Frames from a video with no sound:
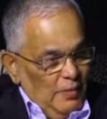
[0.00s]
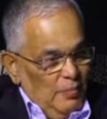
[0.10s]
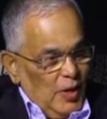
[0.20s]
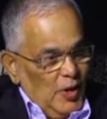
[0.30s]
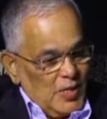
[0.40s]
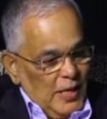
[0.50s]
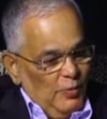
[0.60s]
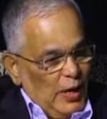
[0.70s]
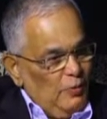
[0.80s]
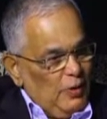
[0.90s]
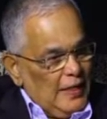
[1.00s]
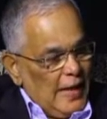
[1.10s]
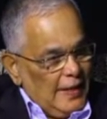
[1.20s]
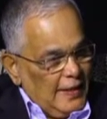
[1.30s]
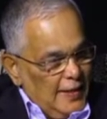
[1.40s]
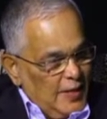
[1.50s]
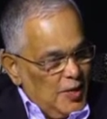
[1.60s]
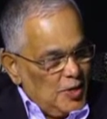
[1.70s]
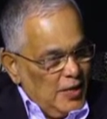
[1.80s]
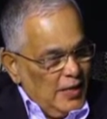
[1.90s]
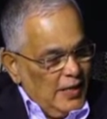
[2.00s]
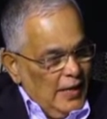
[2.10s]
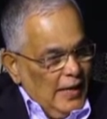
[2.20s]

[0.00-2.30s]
Because I went with that intention